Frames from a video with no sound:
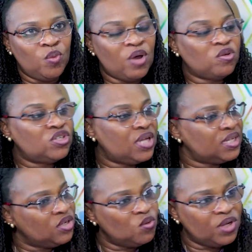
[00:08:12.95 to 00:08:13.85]
we are
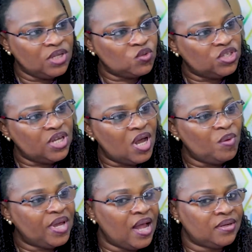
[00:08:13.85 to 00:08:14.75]
constantly looking to see how
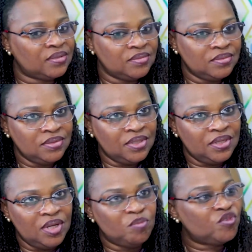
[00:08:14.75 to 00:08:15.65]
we can
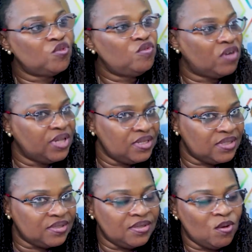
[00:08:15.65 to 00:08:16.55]
improve on
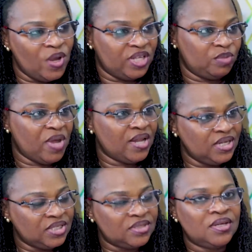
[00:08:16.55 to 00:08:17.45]
it or expand
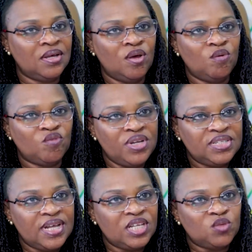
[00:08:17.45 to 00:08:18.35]
it. For
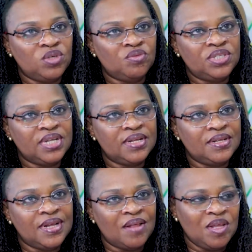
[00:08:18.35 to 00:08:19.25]
instance, we
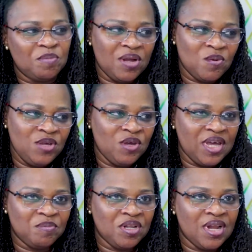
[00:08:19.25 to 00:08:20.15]
recently, I think when you
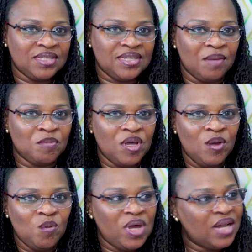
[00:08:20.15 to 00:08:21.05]
came the last time,
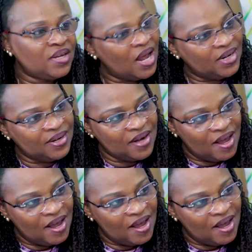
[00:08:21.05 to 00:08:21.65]
we hadn't added